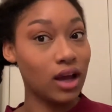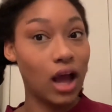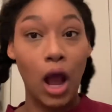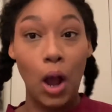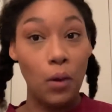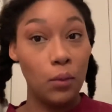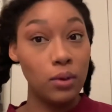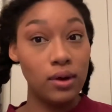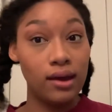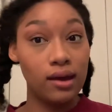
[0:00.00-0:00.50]

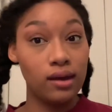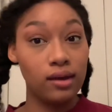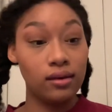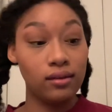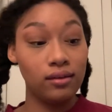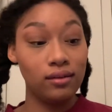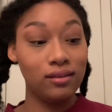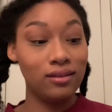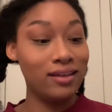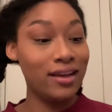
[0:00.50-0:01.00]
Okay.
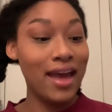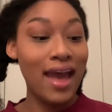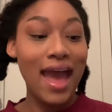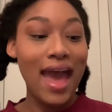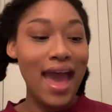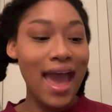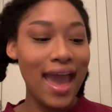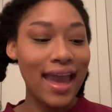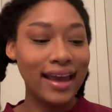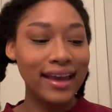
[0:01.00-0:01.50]

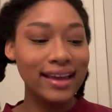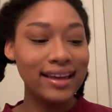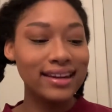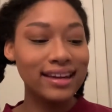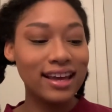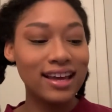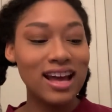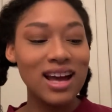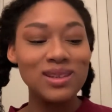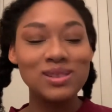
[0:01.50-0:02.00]
And
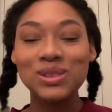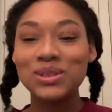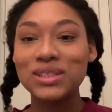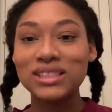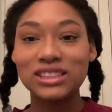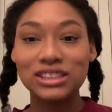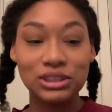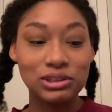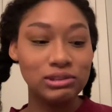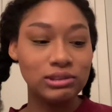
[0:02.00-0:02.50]
it comes with
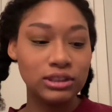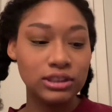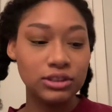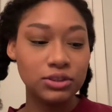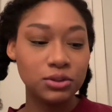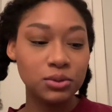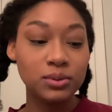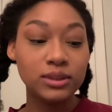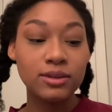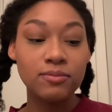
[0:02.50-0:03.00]
2
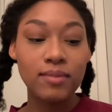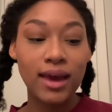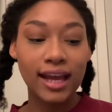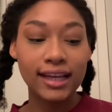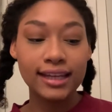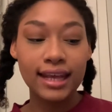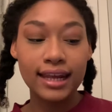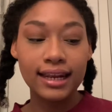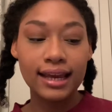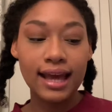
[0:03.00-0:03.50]
tubes of
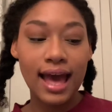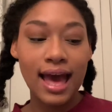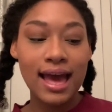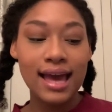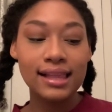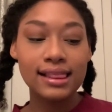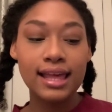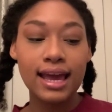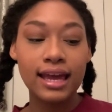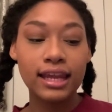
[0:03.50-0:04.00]
magnetic
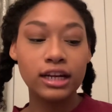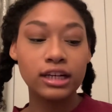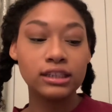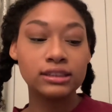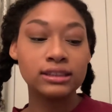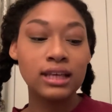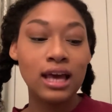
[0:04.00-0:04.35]
eyeliners,